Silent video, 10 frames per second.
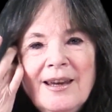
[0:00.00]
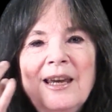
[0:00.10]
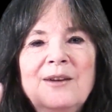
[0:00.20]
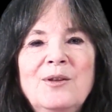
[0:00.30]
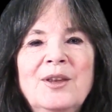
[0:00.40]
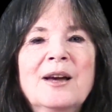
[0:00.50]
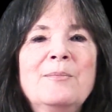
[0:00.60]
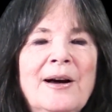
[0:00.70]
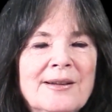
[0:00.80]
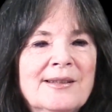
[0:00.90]
If you think
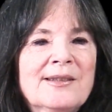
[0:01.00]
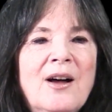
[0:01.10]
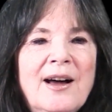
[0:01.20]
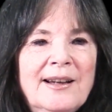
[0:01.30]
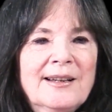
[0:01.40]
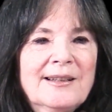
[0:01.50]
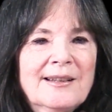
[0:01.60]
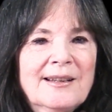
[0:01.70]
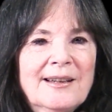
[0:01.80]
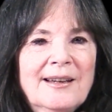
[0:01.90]
about a sonnet
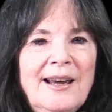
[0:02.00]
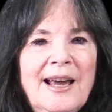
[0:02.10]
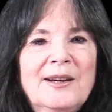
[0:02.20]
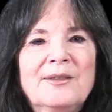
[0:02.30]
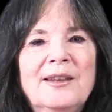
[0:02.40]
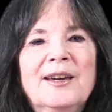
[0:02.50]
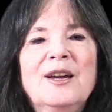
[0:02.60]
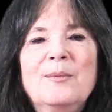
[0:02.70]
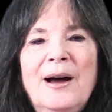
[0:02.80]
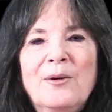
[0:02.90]
and you're thinking
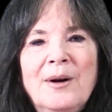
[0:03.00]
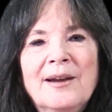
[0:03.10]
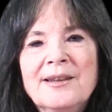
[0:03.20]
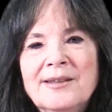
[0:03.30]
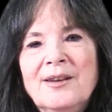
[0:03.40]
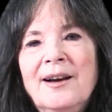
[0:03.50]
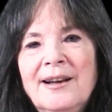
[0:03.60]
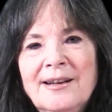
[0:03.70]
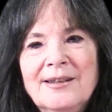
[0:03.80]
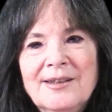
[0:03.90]
about where the
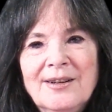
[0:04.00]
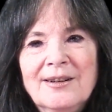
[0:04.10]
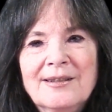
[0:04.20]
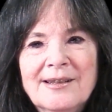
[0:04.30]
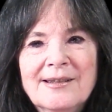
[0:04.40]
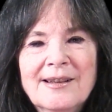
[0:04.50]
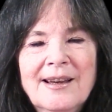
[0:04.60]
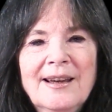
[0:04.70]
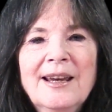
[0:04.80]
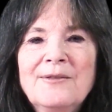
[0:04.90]
sonnet turns,
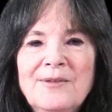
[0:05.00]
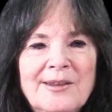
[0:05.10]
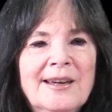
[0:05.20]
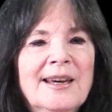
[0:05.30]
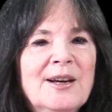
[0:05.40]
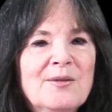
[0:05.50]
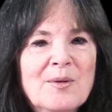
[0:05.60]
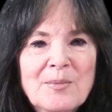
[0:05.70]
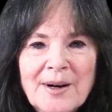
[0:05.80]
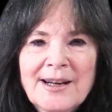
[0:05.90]
if you're thinking of a
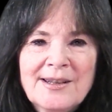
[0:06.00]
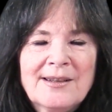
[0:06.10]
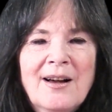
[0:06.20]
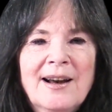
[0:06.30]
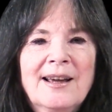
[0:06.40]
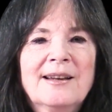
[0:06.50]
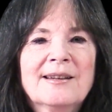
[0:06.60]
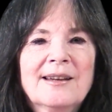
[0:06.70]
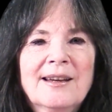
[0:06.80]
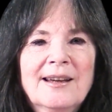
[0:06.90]
British sonnet,
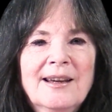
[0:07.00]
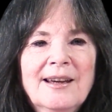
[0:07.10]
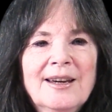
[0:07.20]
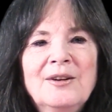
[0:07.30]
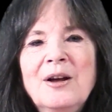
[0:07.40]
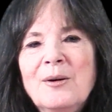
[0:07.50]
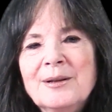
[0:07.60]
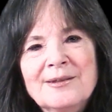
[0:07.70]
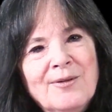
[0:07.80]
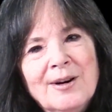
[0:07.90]

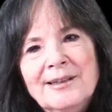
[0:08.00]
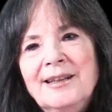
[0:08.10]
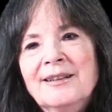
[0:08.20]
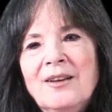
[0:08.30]
it's 14